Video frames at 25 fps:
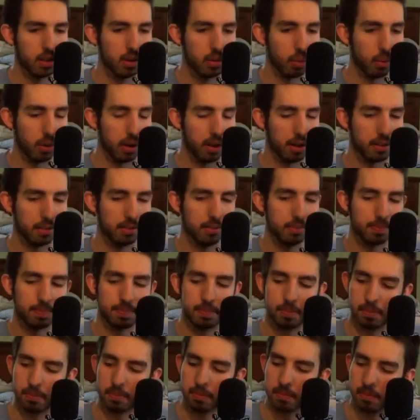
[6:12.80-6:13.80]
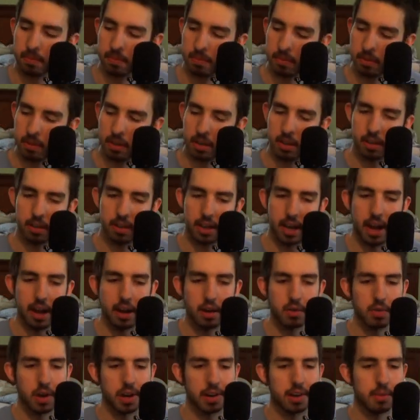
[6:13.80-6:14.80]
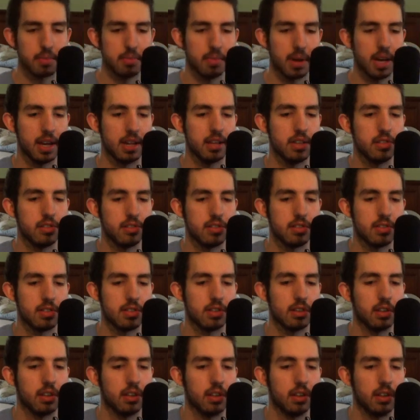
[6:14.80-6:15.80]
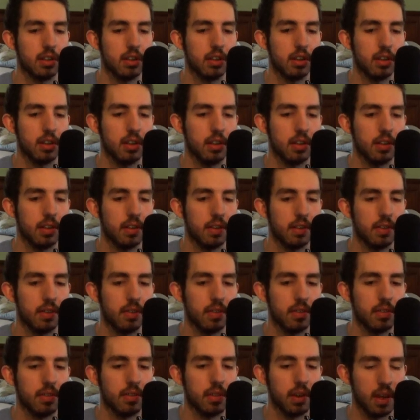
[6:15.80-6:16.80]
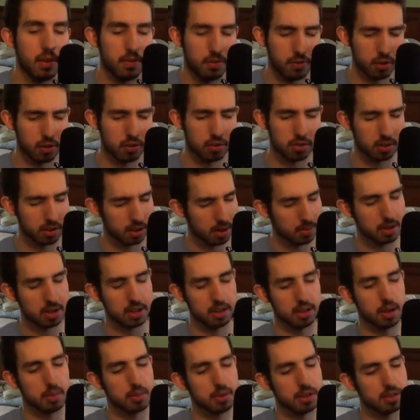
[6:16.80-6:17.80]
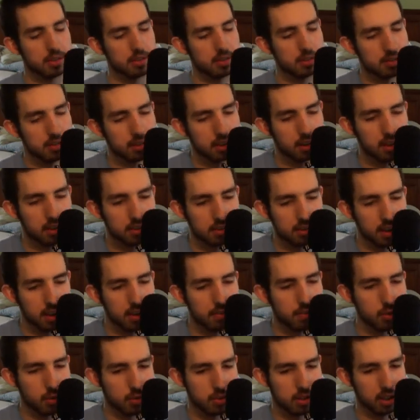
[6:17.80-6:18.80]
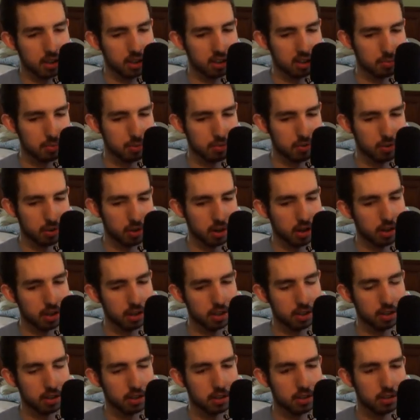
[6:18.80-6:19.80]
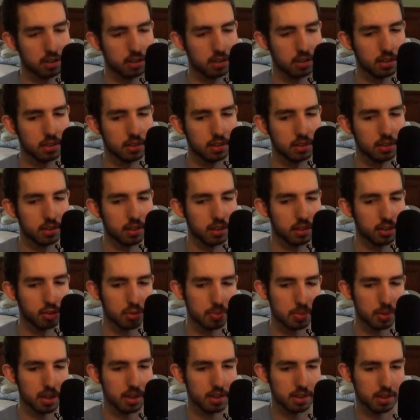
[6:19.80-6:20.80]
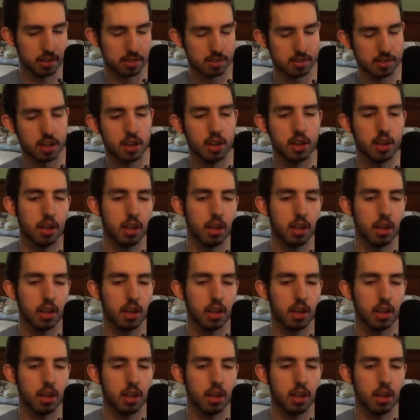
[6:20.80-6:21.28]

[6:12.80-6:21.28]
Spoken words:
Well, Cal recommends, and first let me say a few things before I explain this.